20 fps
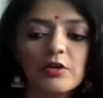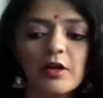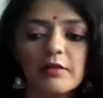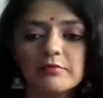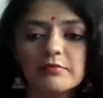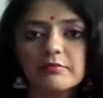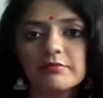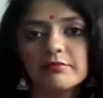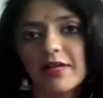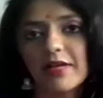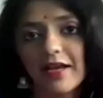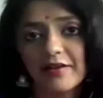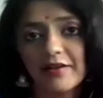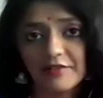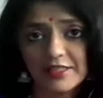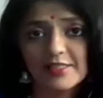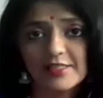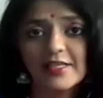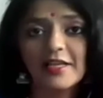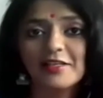So
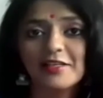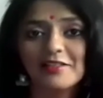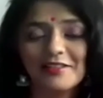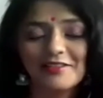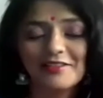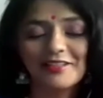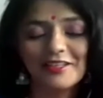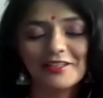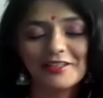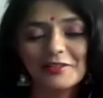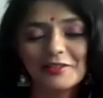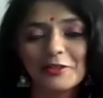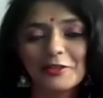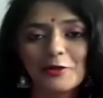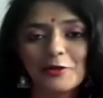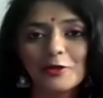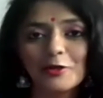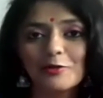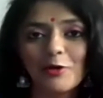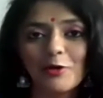having said,
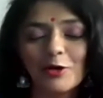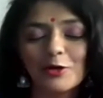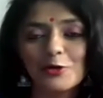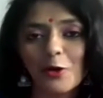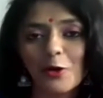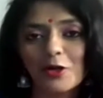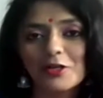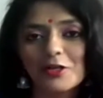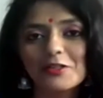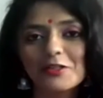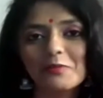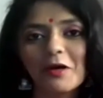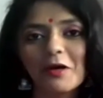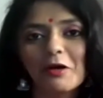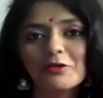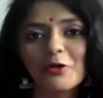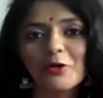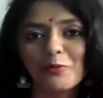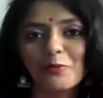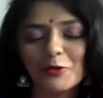you know, or
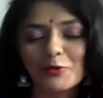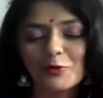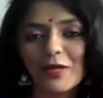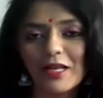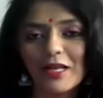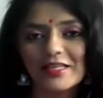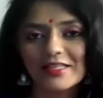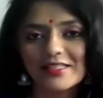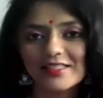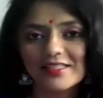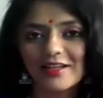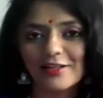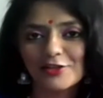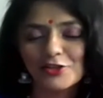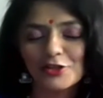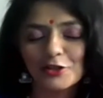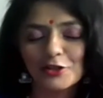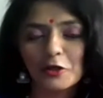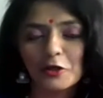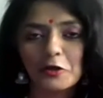talked about corporate
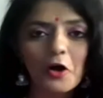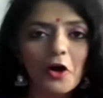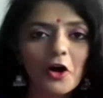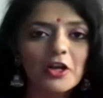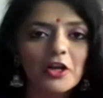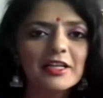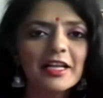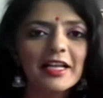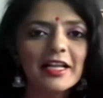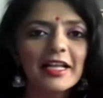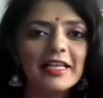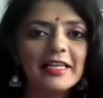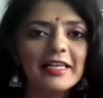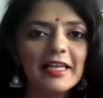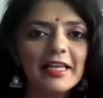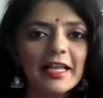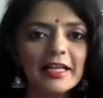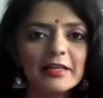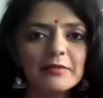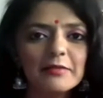wellness culture a lot,
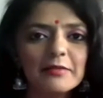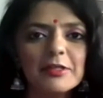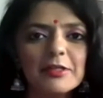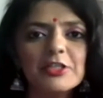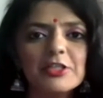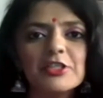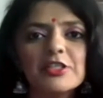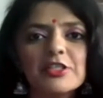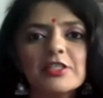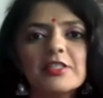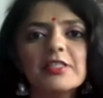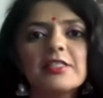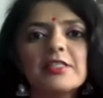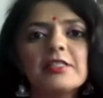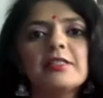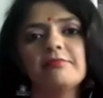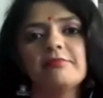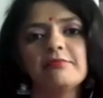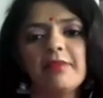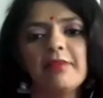let me just
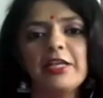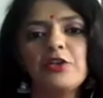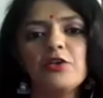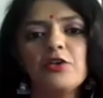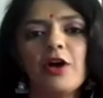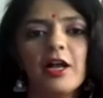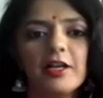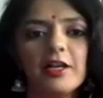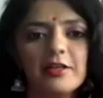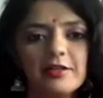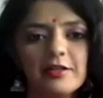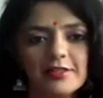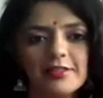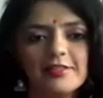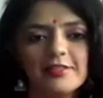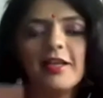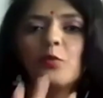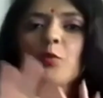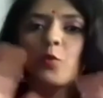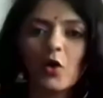make you
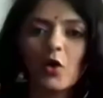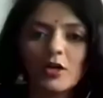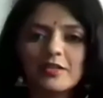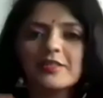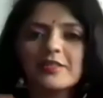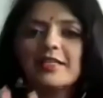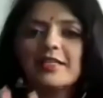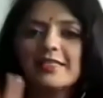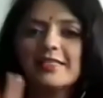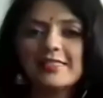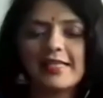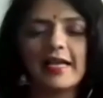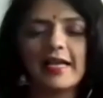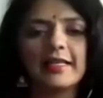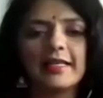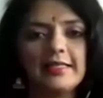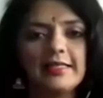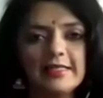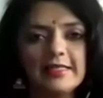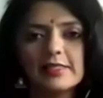understand what
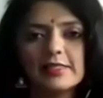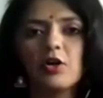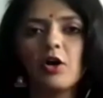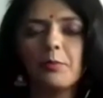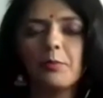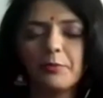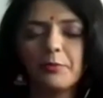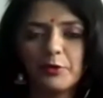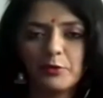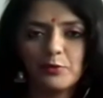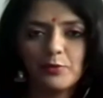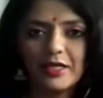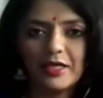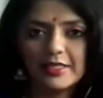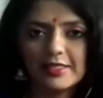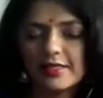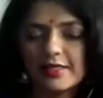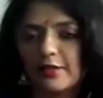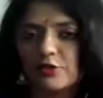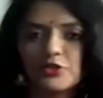exactly is corporate
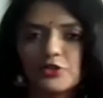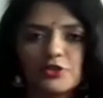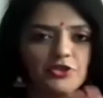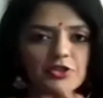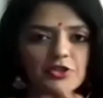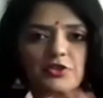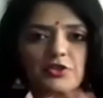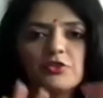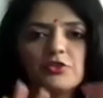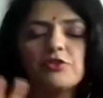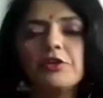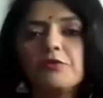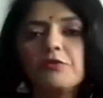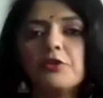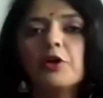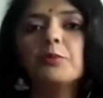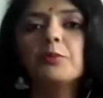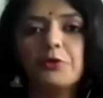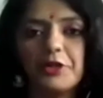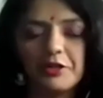wellness culture, just to
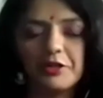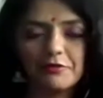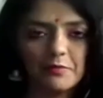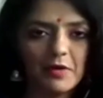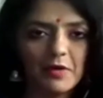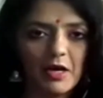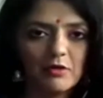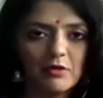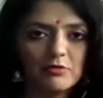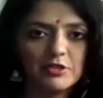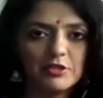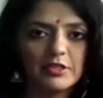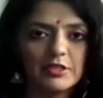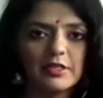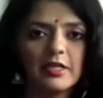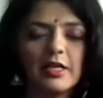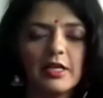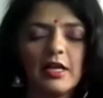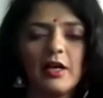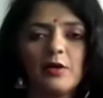give you a brief
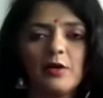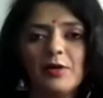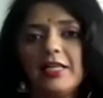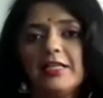about it.